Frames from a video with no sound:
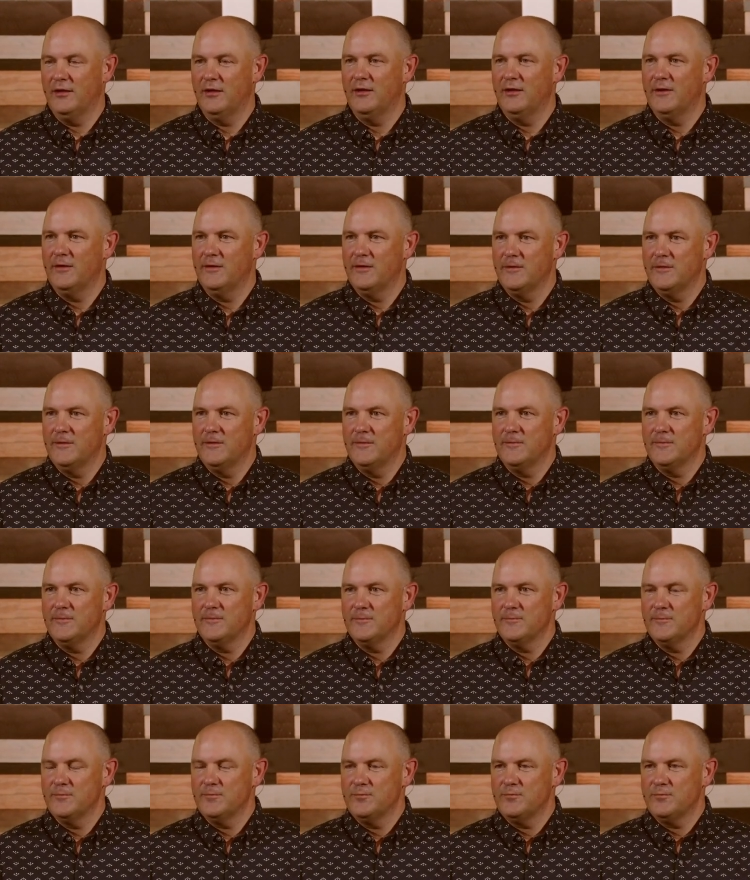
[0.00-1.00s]

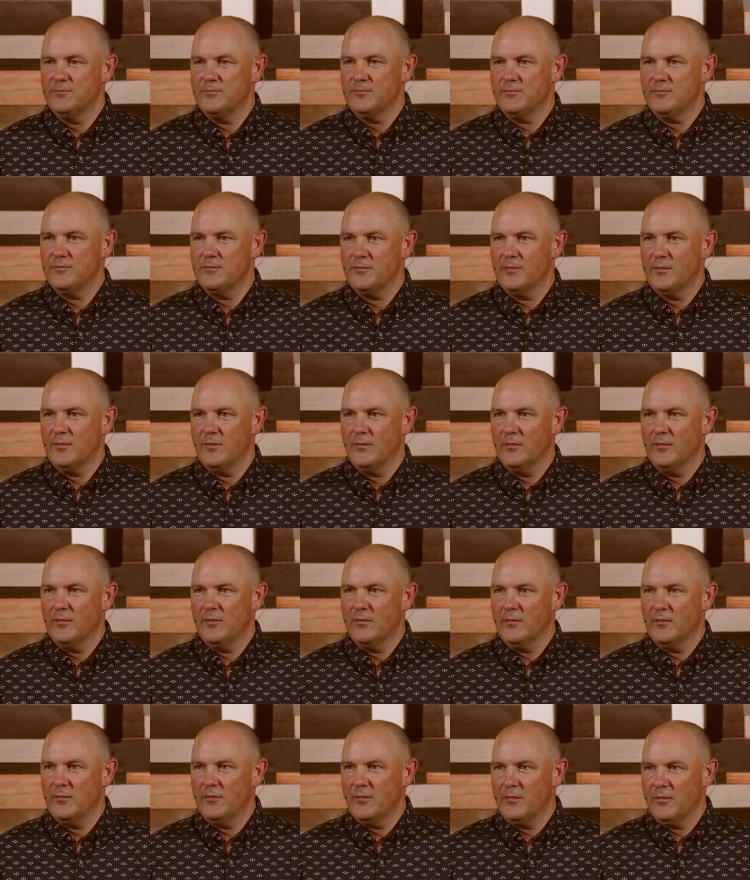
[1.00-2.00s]

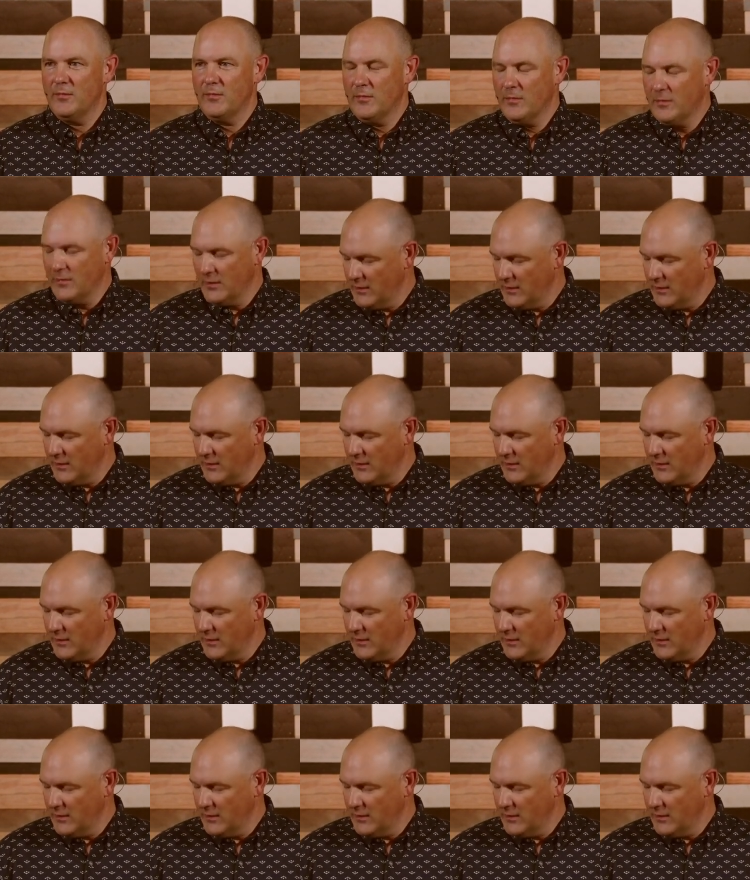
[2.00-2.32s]
(no one is talking)